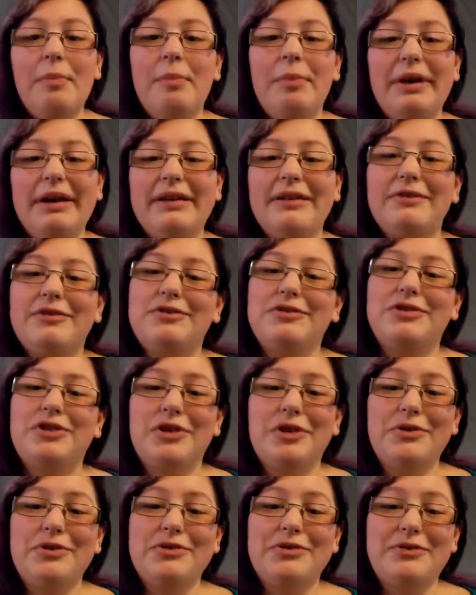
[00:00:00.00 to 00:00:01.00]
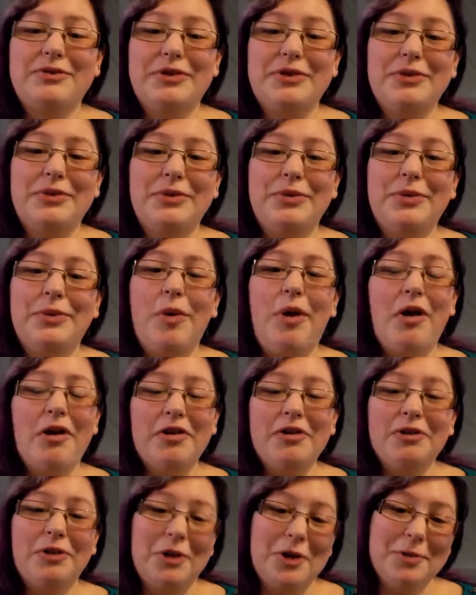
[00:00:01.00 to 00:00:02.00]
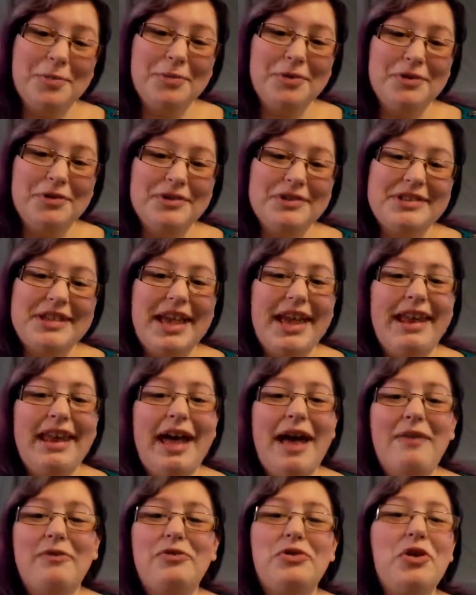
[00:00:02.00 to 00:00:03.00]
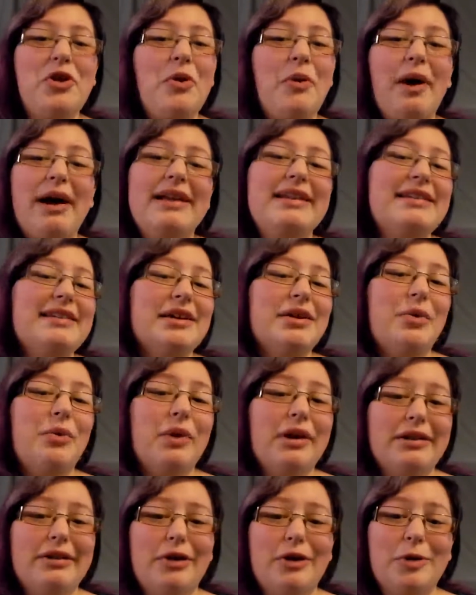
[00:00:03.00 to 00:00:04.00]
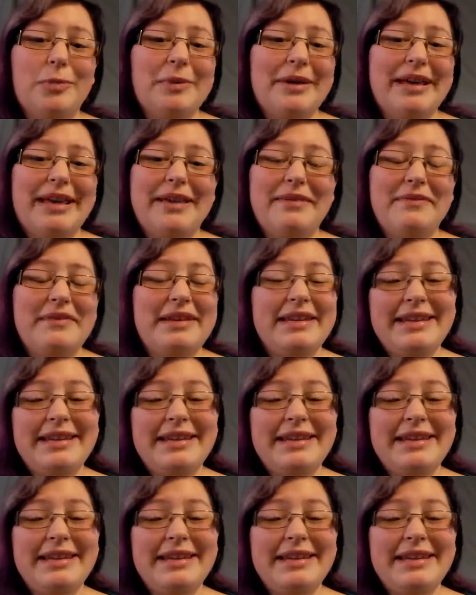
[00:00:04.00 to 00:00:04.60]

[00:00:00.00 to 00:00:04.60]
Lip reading: But to those of you who aren't LARPers and have no idea what LARPing even